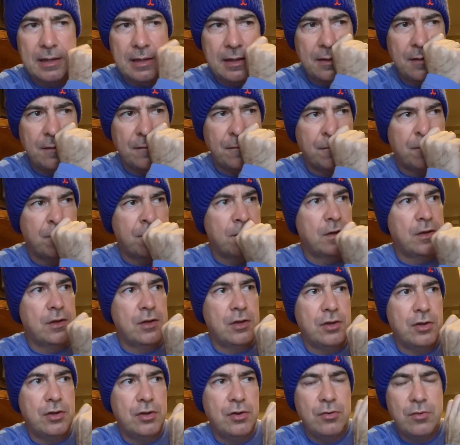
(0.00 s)
if
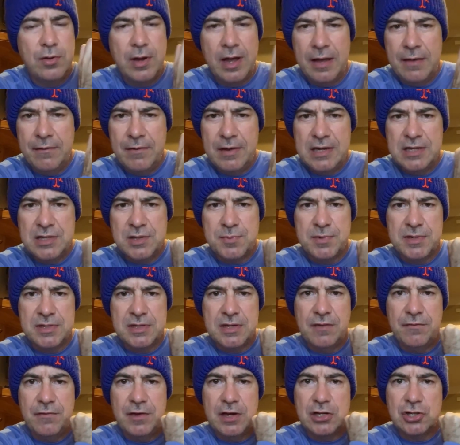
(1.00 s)
you have a
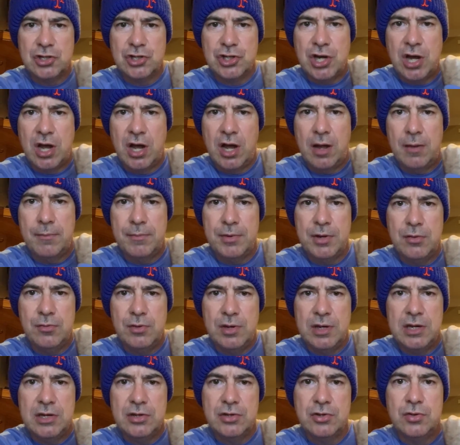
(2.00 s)
specific job you
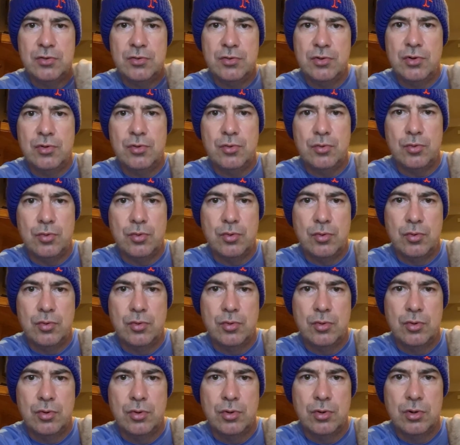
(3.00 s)
need to do,
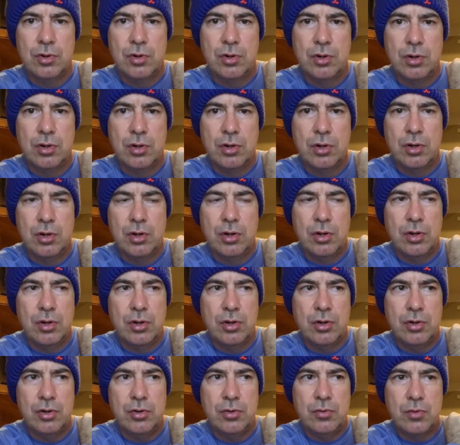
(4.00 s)

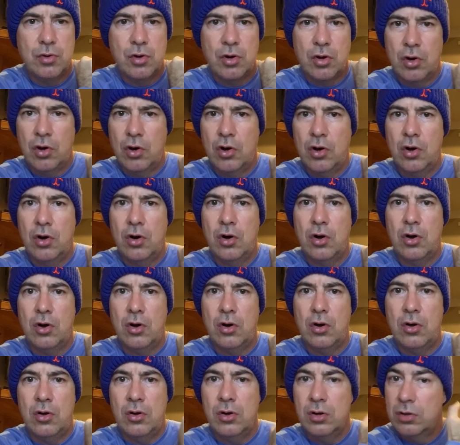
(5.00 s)
you
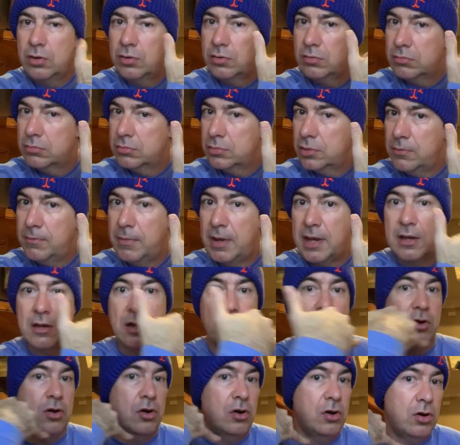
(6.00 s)
call, you make
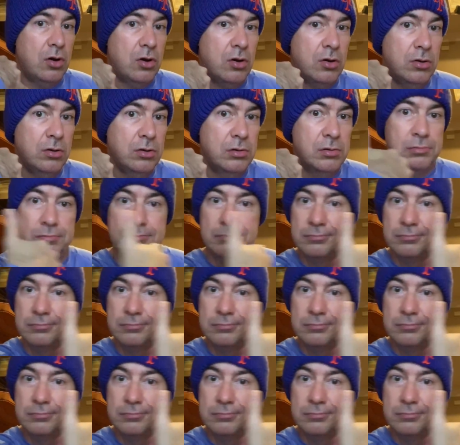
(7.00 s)
a call,